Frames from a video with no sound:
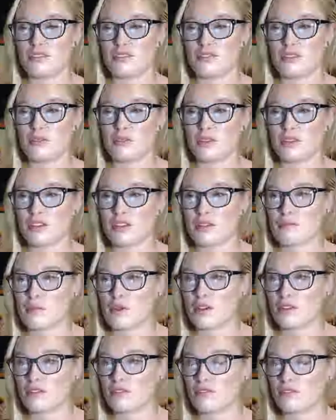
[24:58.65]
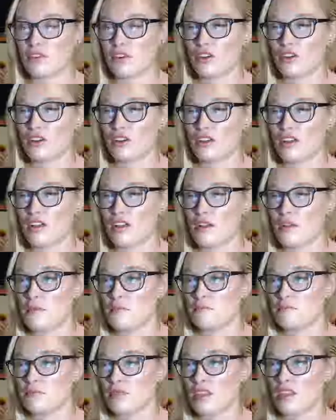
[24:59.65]
if you want to come on
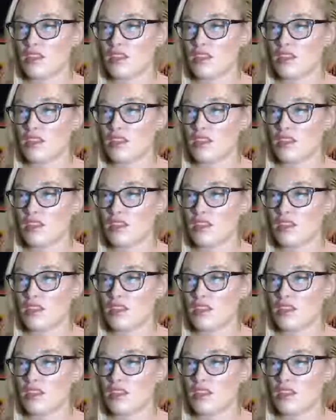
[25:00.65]
for